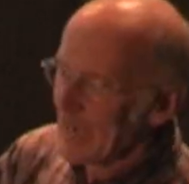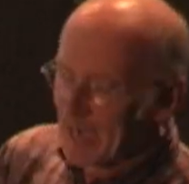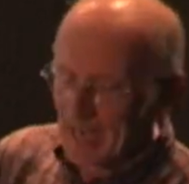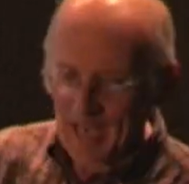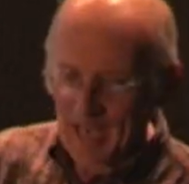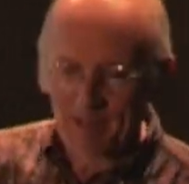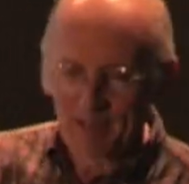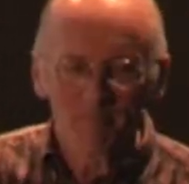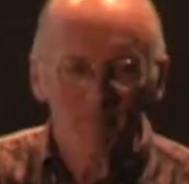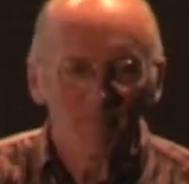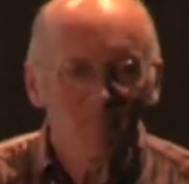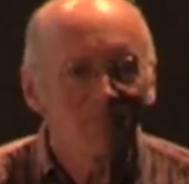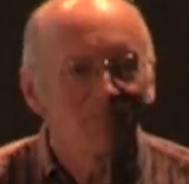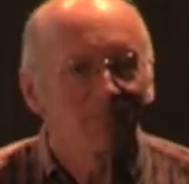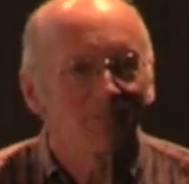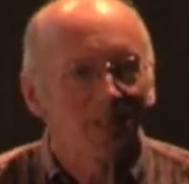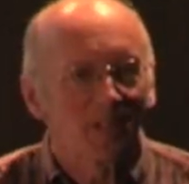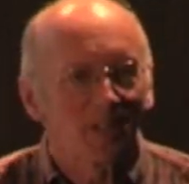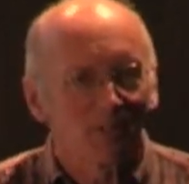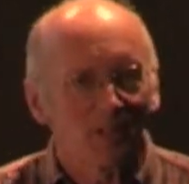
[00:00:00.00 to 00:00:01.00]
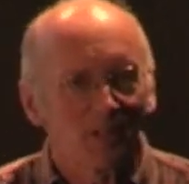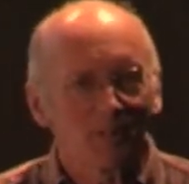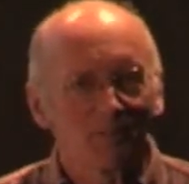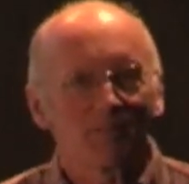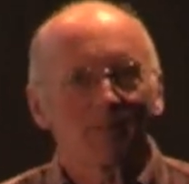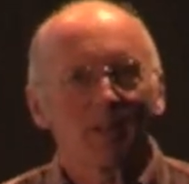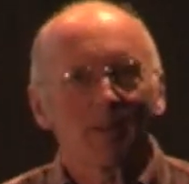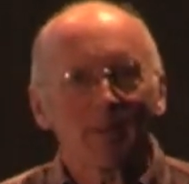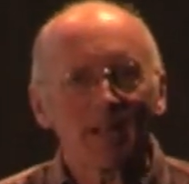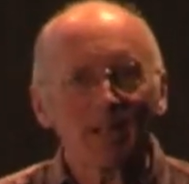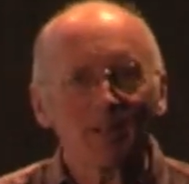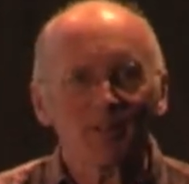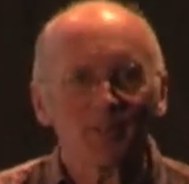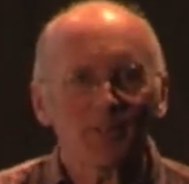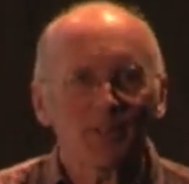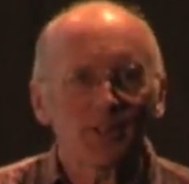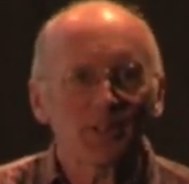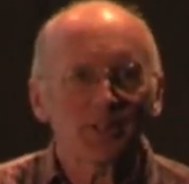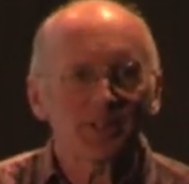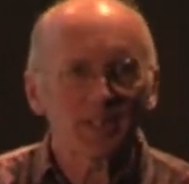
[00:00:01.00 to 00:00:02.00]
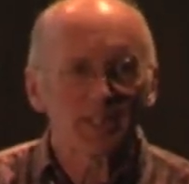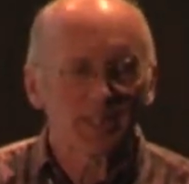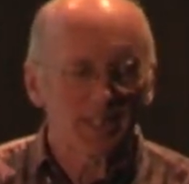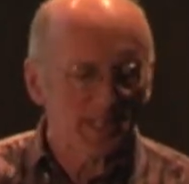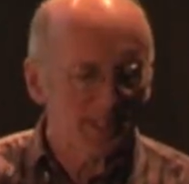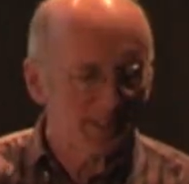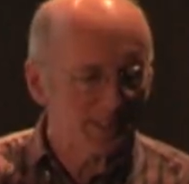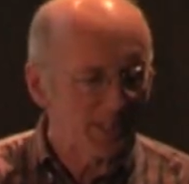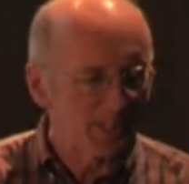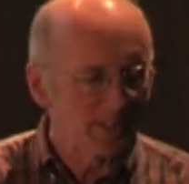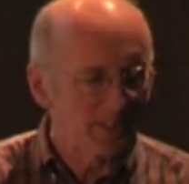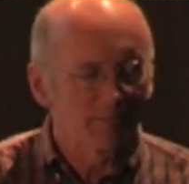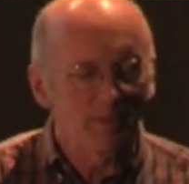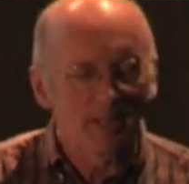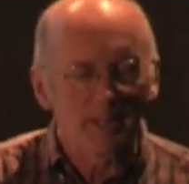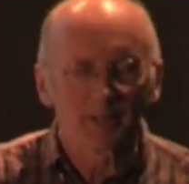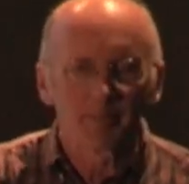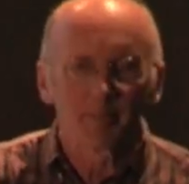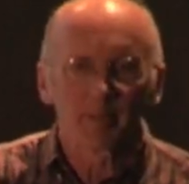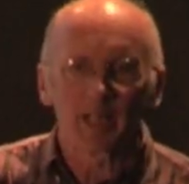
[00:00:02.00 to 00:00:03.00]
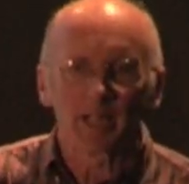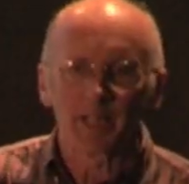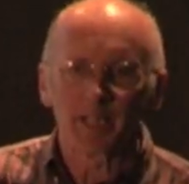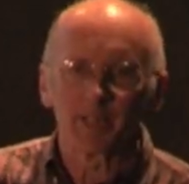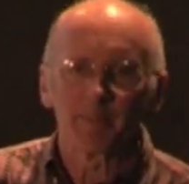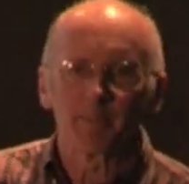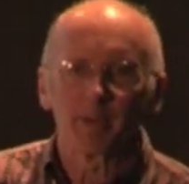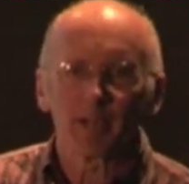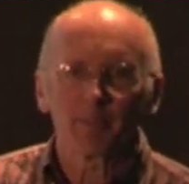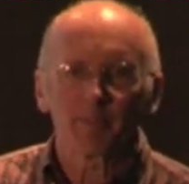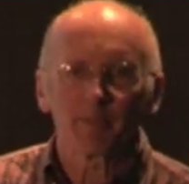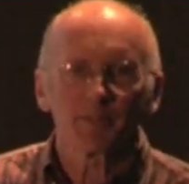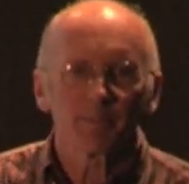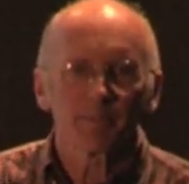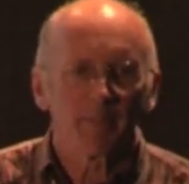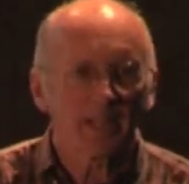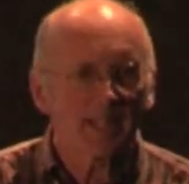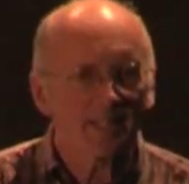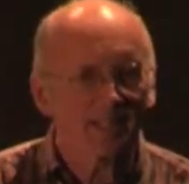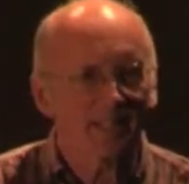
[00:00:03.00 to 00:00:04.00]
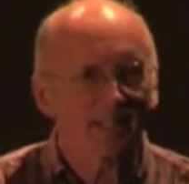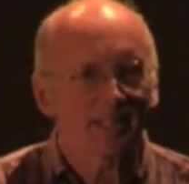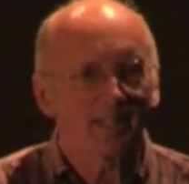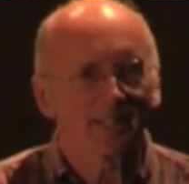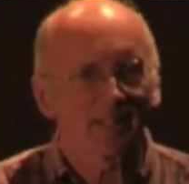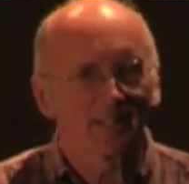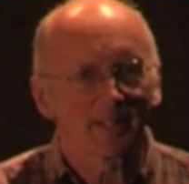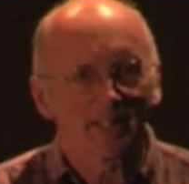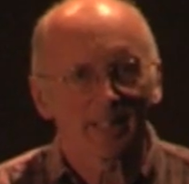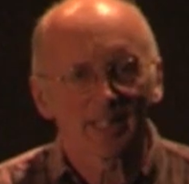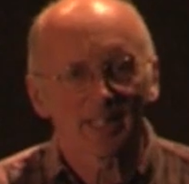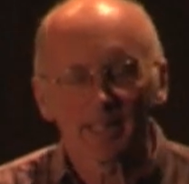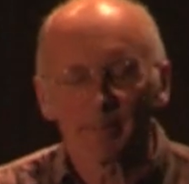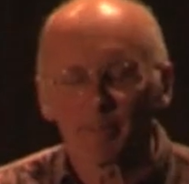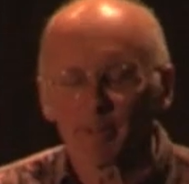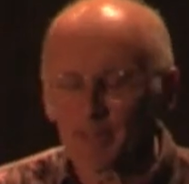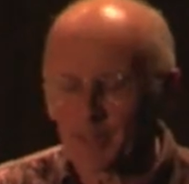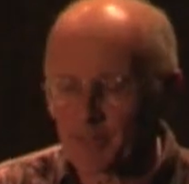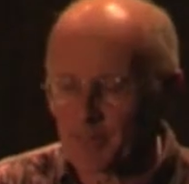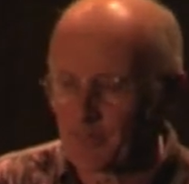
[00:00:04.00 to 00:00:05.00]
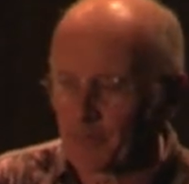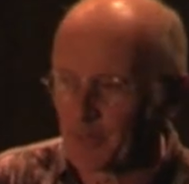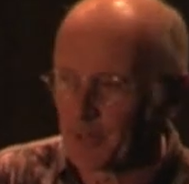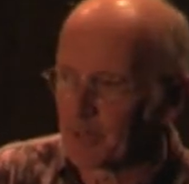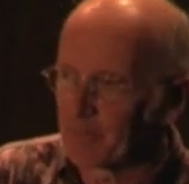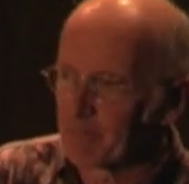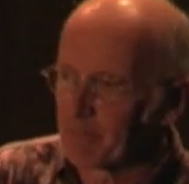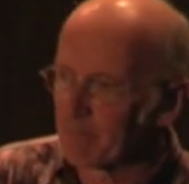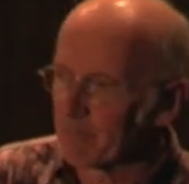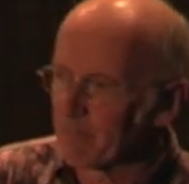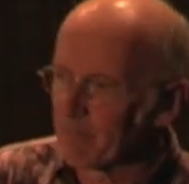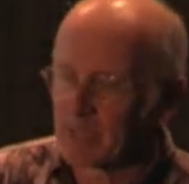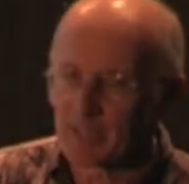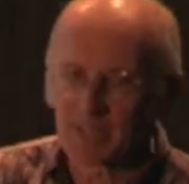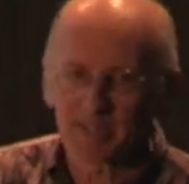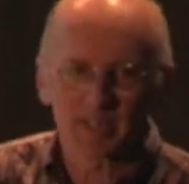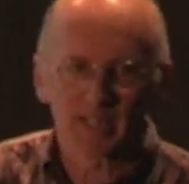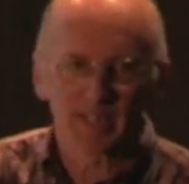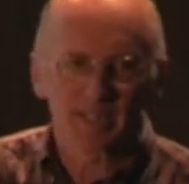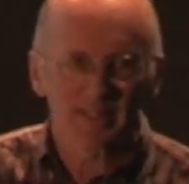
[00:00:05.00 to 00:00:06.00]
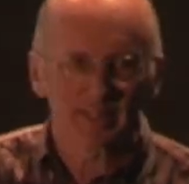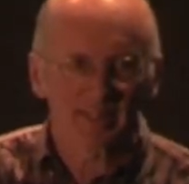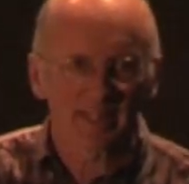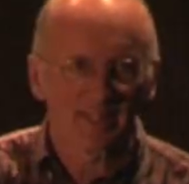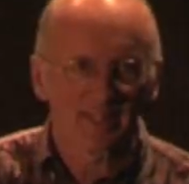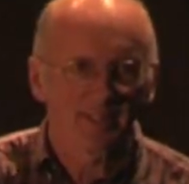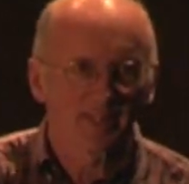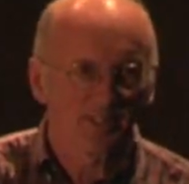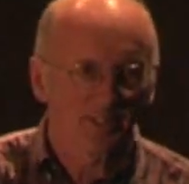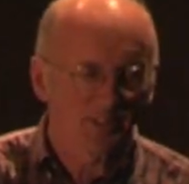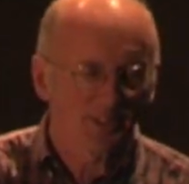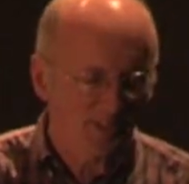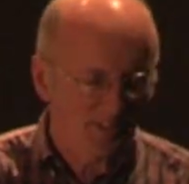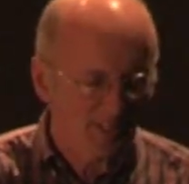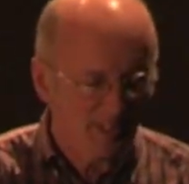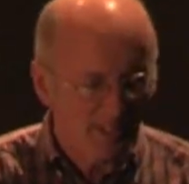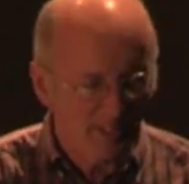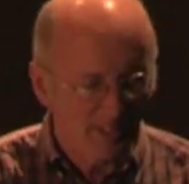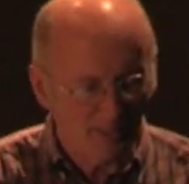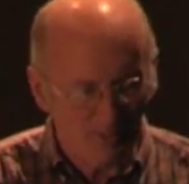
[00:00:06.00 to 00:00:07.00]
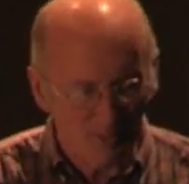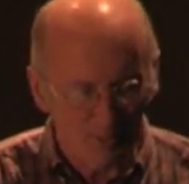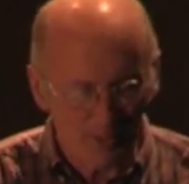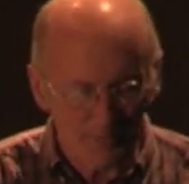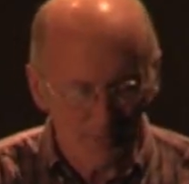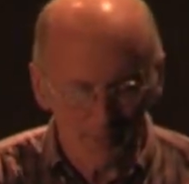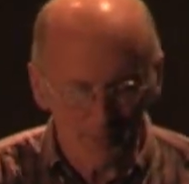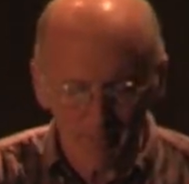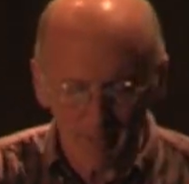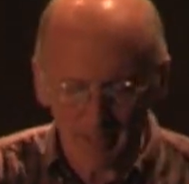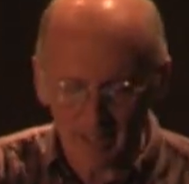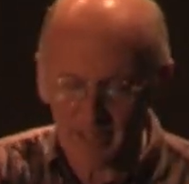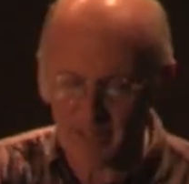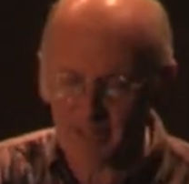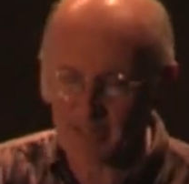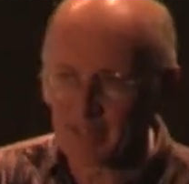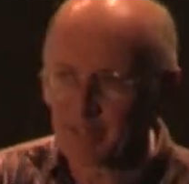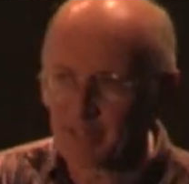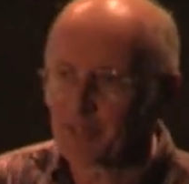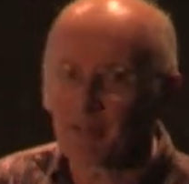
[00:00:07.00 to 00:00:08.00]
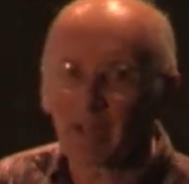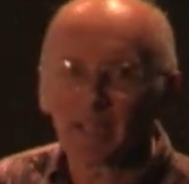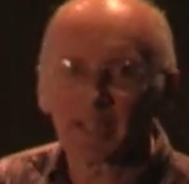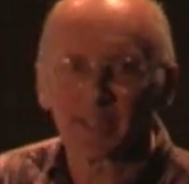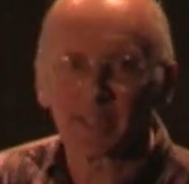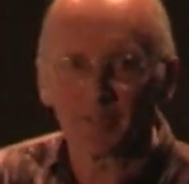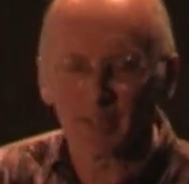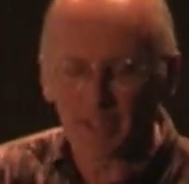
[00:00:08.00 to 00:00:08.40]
Well, about 13 years ago, around the millennium, I was making exhibits for science centres all over the place, interactive